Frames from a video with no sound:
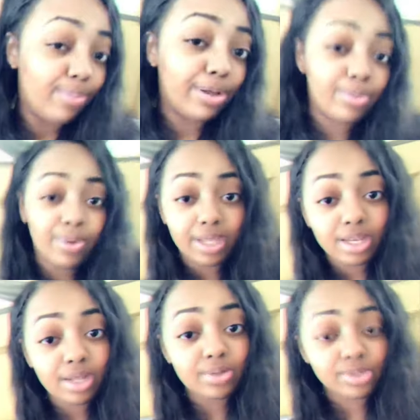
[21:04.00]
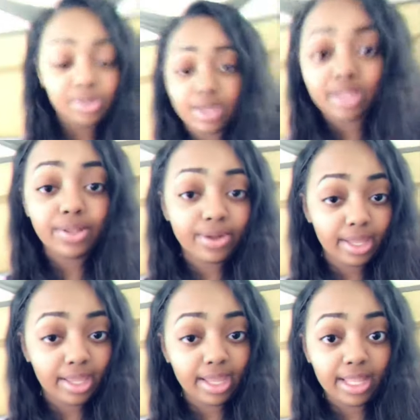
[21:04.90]
But Quicken Loans, on the other
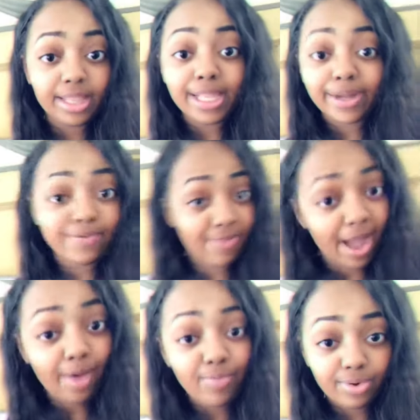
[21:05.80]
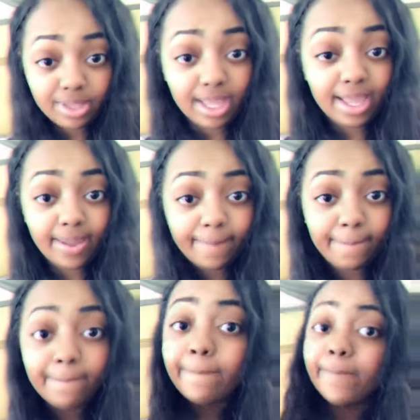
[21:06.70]
hand, they're filed for that.
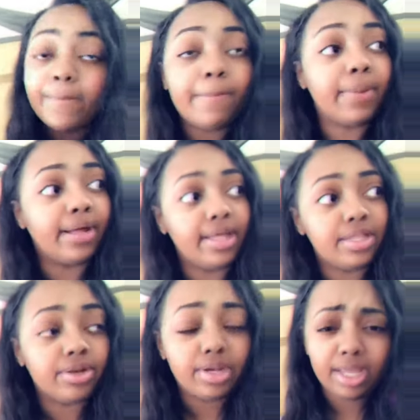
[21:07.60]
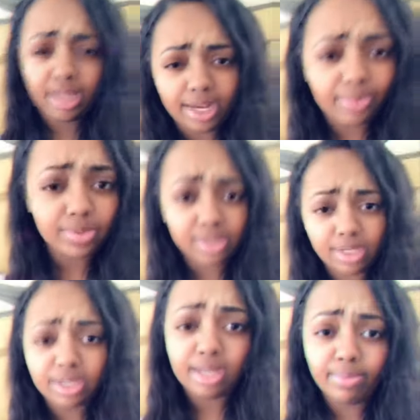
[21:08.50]
But other than that, it was a
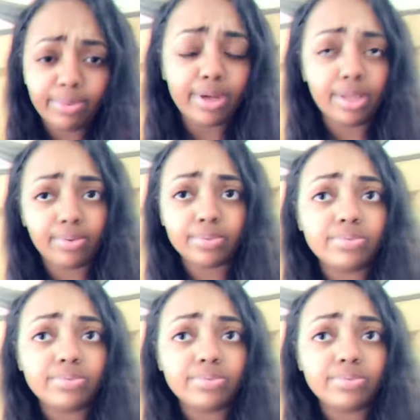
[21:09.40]
good company.